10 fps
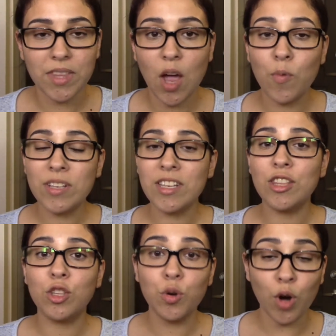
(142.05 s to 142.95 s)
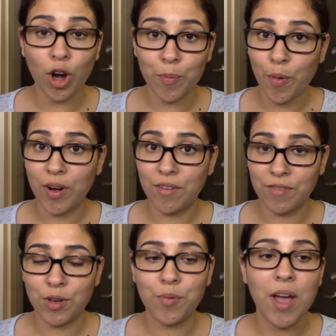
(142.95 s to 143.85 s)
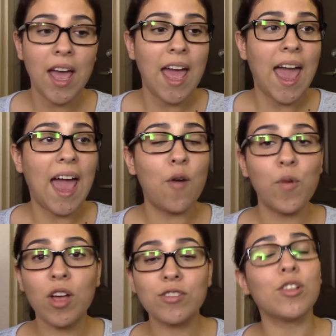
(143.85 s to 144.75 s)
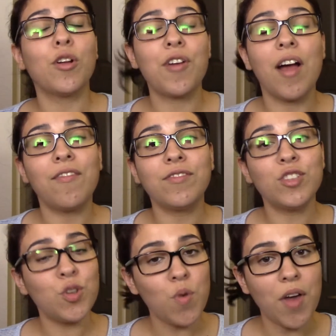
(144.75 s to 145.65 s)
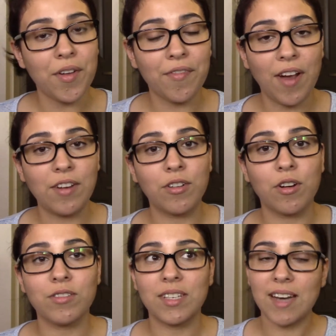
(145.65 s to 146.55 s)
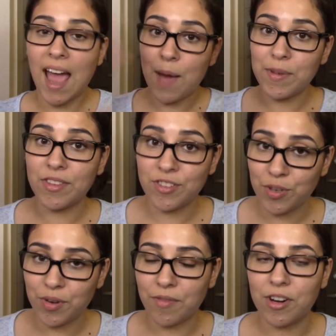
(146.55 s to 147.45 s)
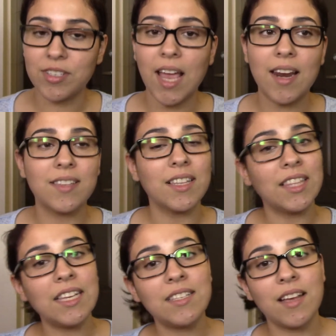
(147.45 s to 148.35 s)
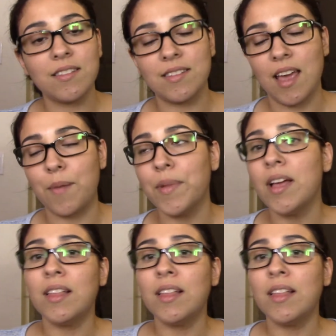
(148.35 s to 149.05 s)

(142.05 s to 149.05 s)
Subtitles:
Now, we see through her point of view, and we also learn of two other Final Girls that inhabit this universe, and it's Lisa and Sam.